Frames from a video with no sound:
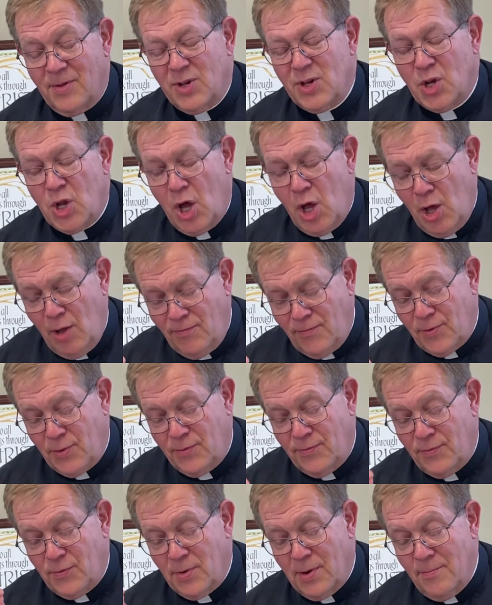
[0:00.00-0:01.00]
lawful
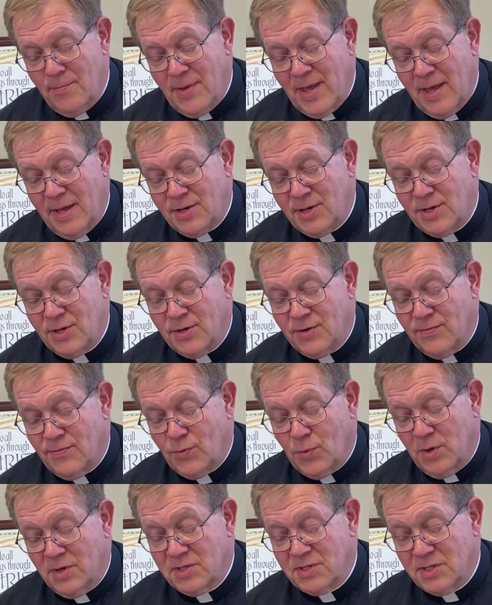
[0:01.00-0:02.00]
for a man to
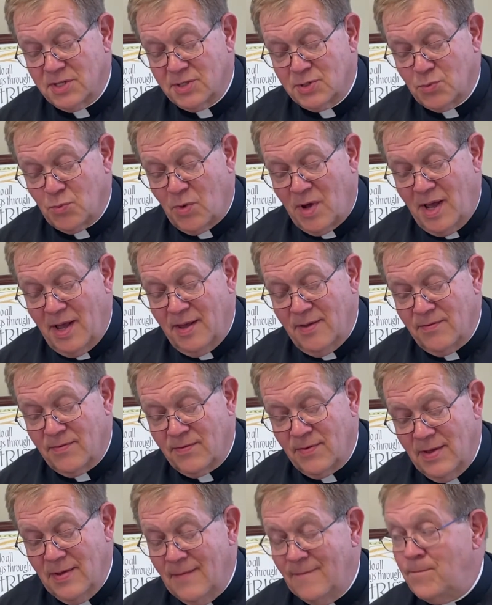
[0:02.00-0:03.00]
divorce his
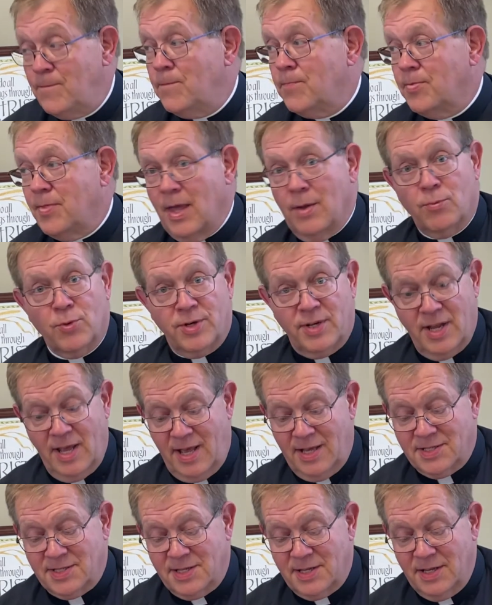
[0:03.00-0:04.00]
wife? They were
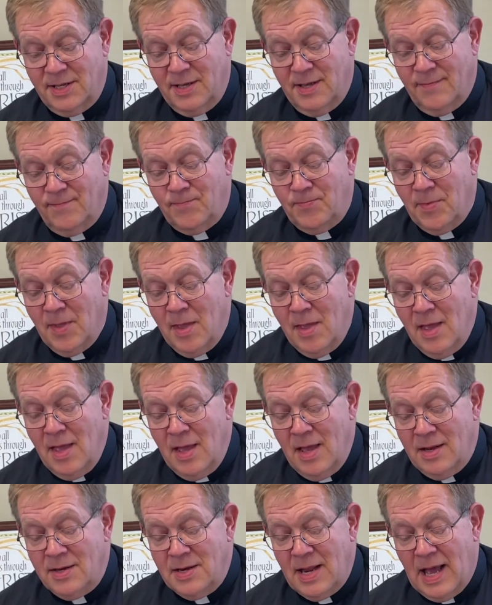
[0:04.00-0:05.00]
testing him.
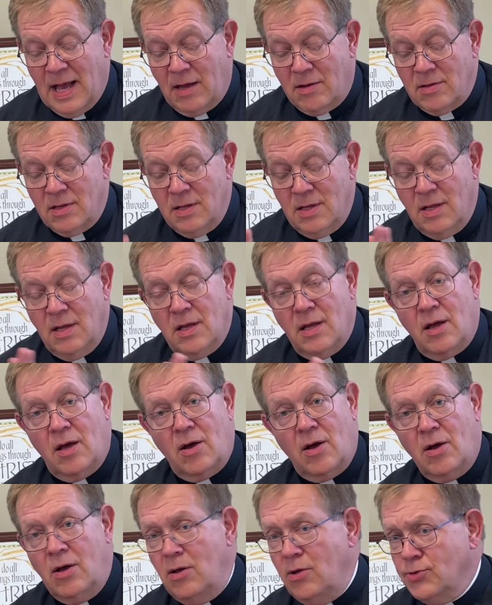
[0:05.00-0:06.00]
Mm-hmm. Now,
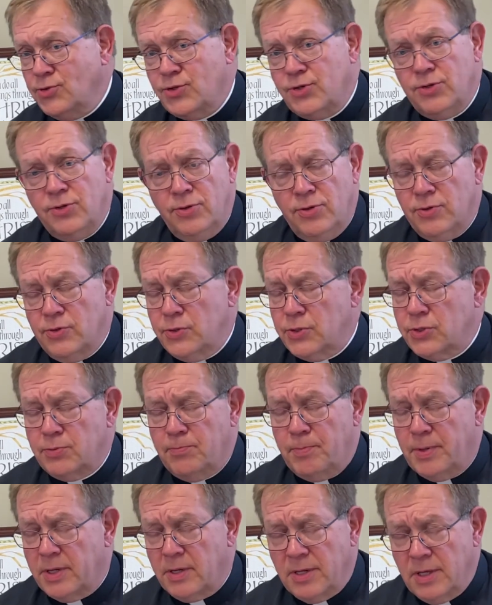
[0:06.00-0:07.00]
all Jews
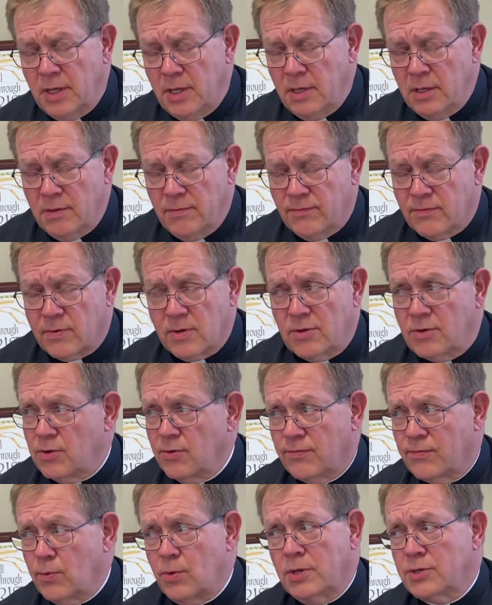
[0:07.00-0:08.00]
believed
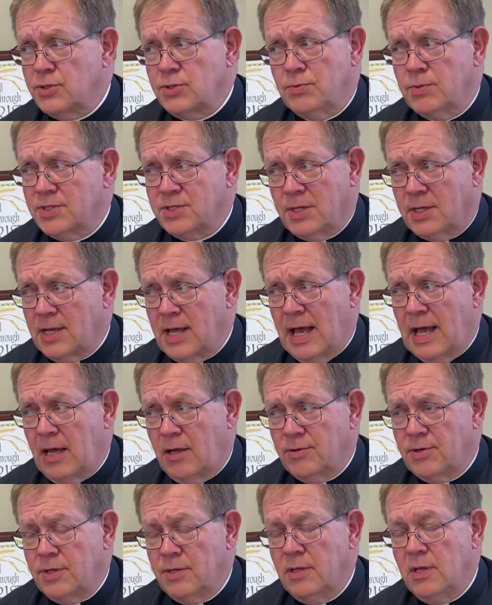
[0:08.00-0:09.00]
divorce was
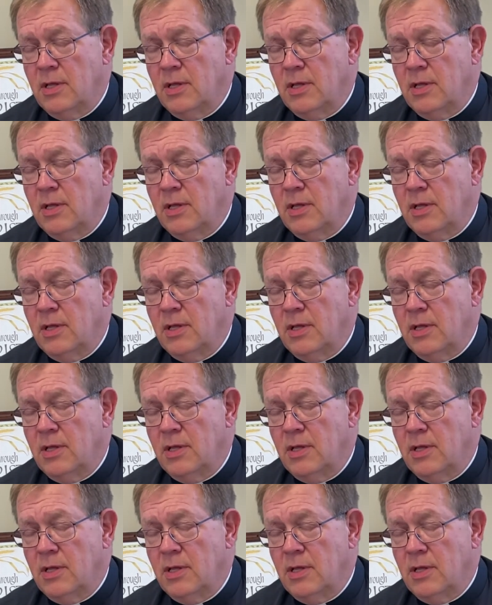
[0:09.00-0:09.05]
allowed,